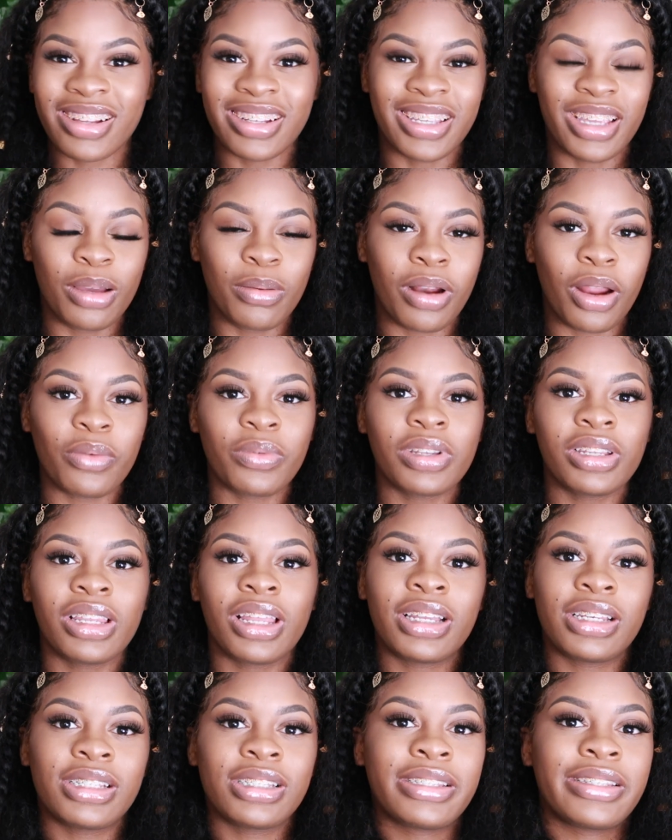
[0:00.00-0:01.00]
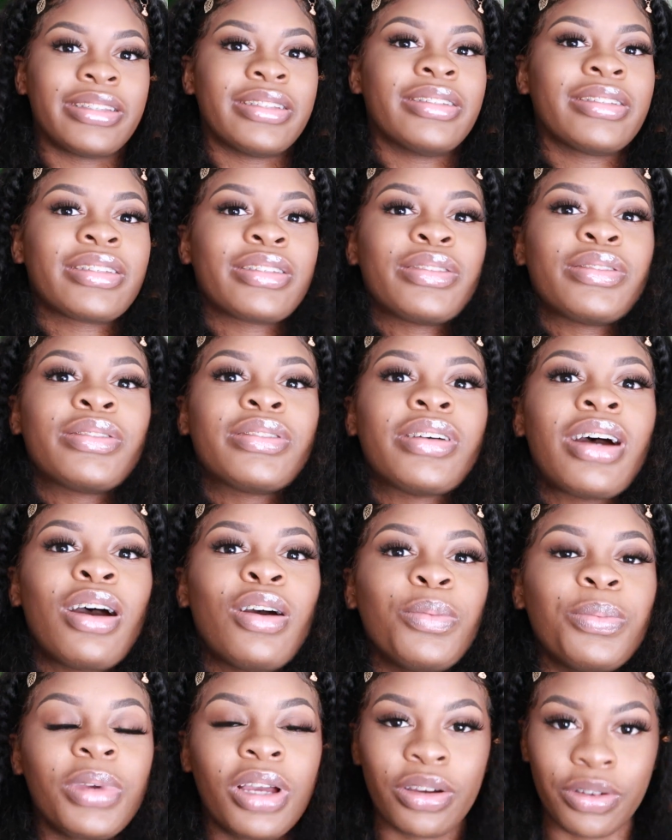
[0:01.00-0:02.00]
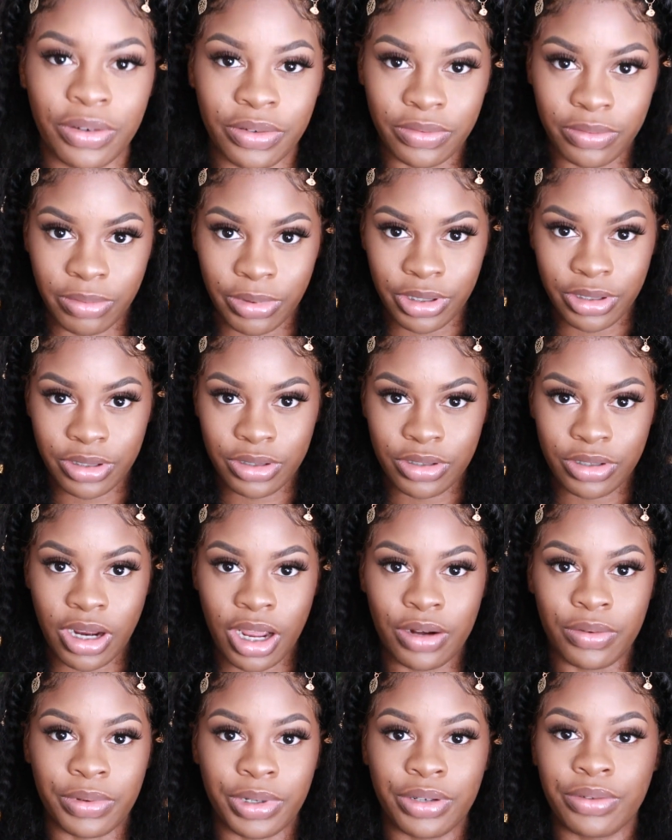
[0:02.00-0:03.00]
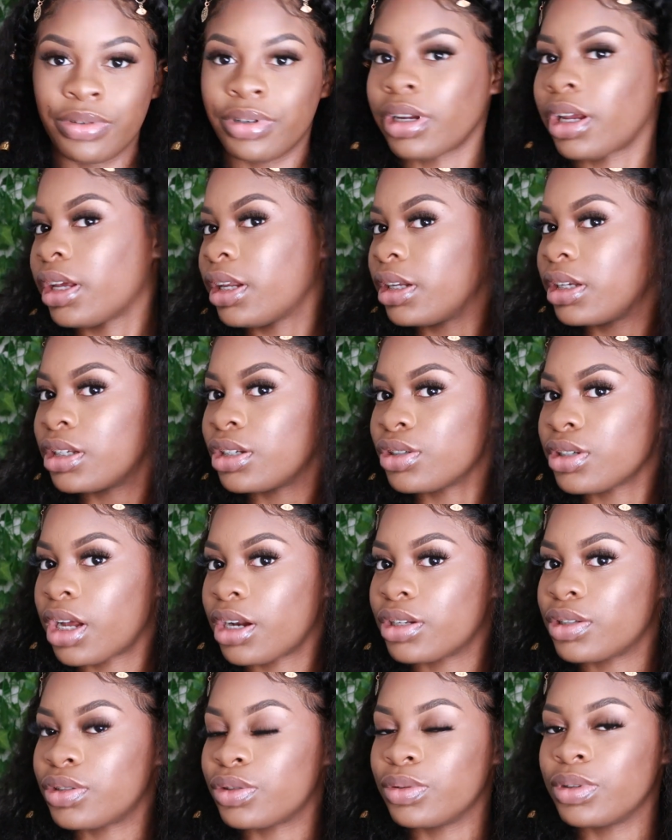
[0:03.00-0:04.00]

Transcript: Yeah, but I really like this look, y'all. I hope y'all could try to recreate it and try to